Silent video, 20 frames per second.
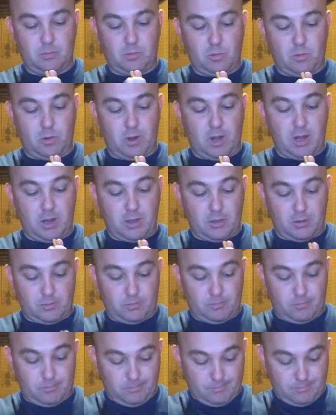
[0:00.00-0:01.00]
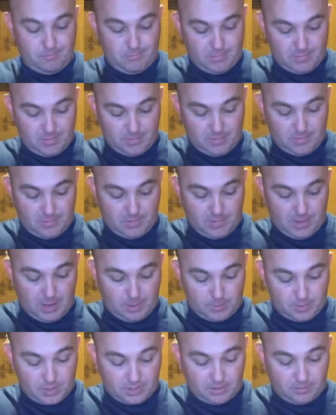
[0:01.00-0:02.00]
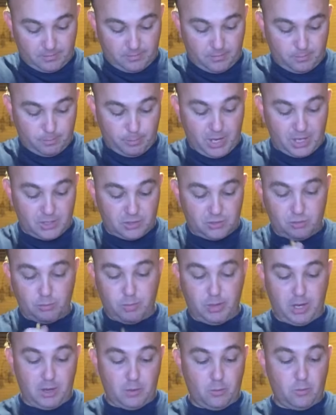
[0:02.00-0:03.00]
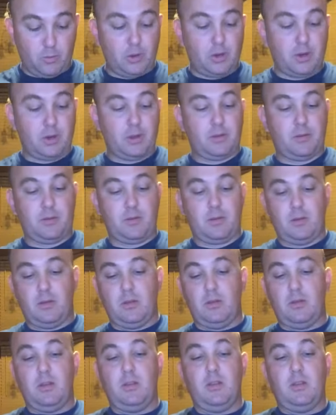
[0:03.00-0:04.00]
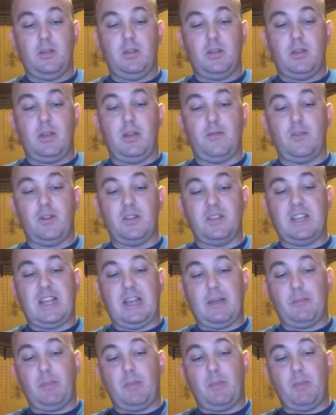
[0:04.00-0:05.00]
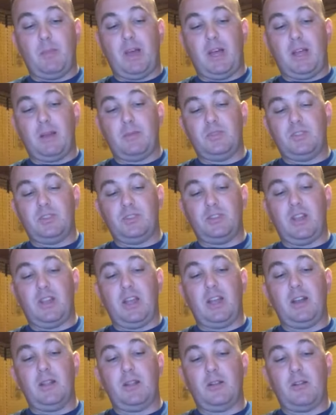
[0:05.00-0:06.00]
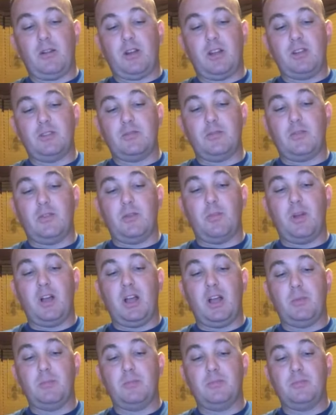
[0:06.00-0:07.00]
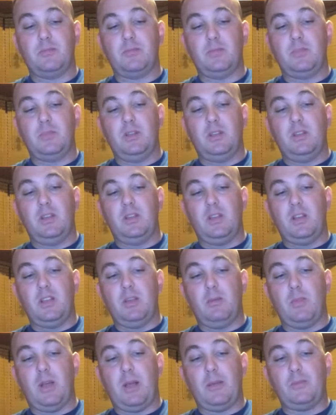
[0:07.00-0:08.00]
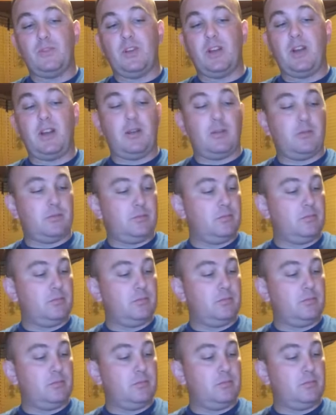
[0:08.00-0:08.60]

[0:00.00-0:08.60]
or any other object, a pencil, pen will work. Cover the top and bottom, slide it across with your palm, pops right out.